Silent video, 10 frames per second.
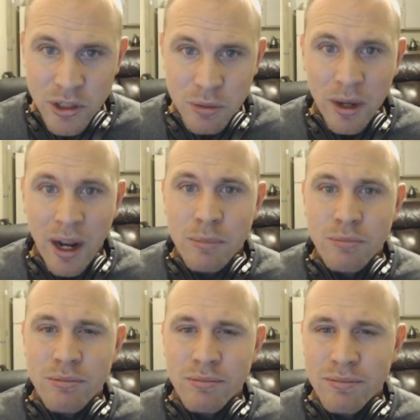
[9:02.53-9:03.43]
but
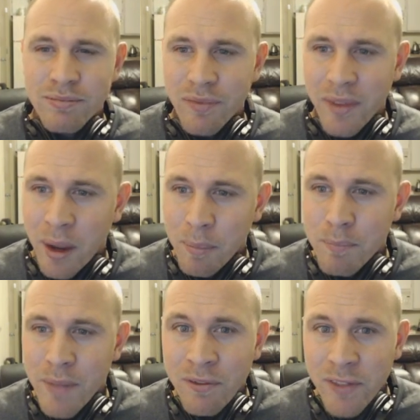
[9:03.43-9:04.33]

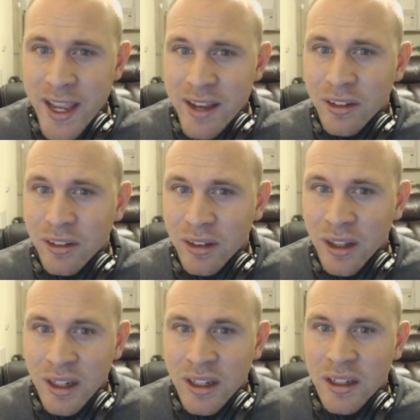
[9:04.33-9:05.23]
if
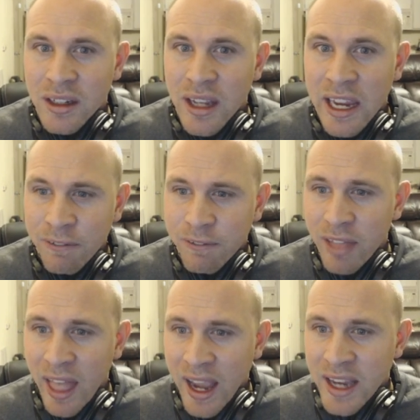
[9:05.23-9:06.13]

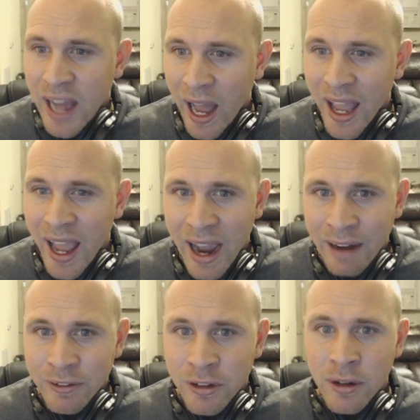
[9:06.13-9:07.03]
they die
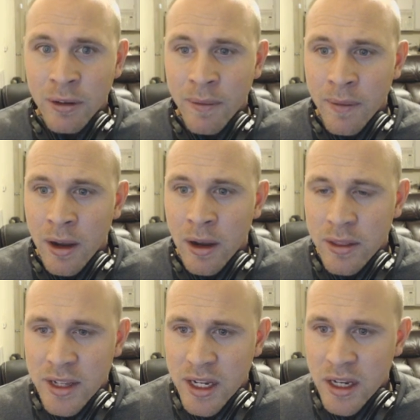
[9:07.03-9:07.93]
after
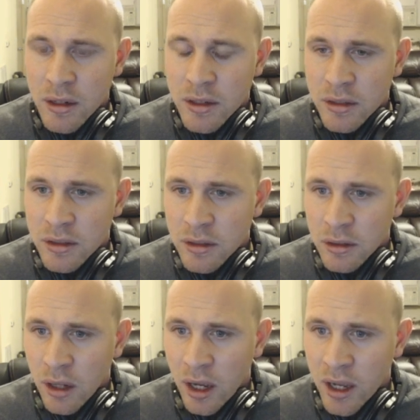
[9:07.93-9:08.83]
the
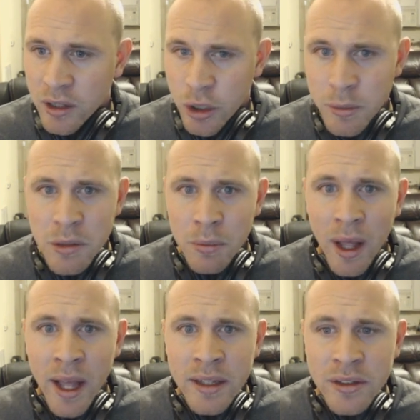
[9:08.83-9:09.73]
troop
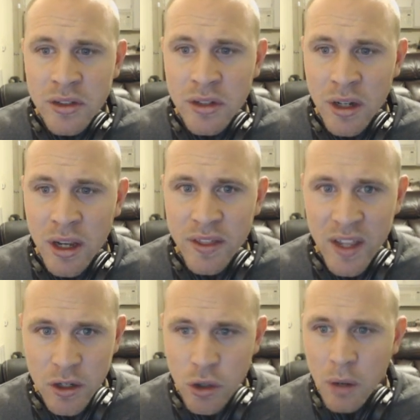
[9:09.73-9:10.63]
supplies,
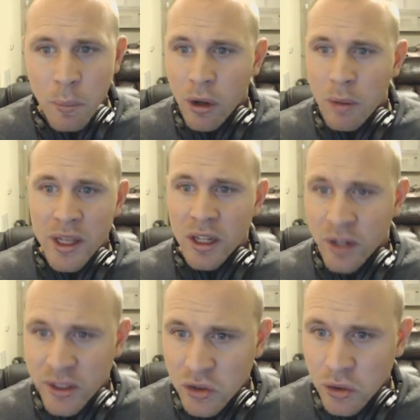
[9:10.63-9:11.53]
then you could put them in the
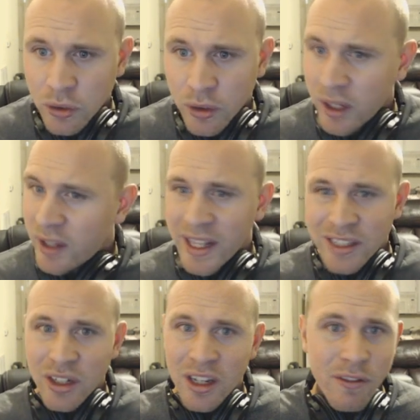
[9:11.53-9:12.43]
crystal, and
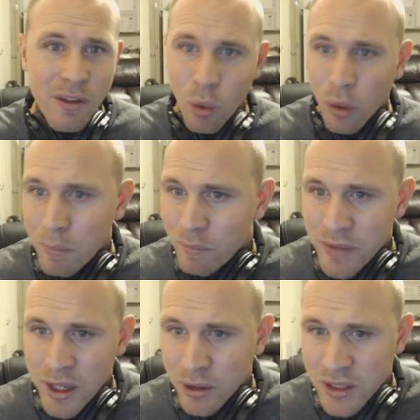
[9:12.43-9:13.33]
that's going to give you more,
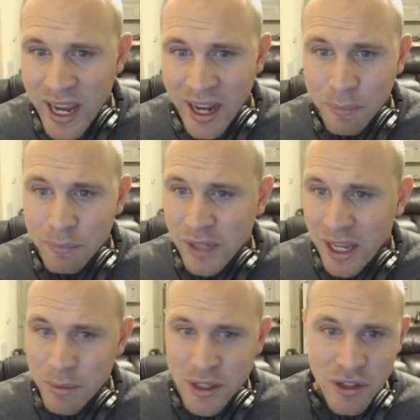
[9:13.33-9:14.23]
attack
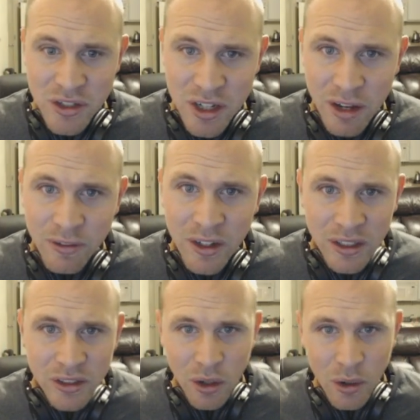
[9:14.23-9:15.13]
damage and stuff.
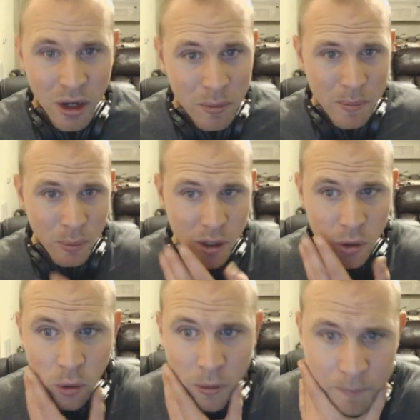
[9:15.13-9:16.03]
So it could be pretty
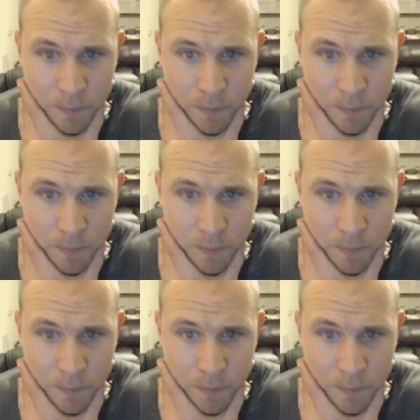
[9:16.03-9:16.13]
cool.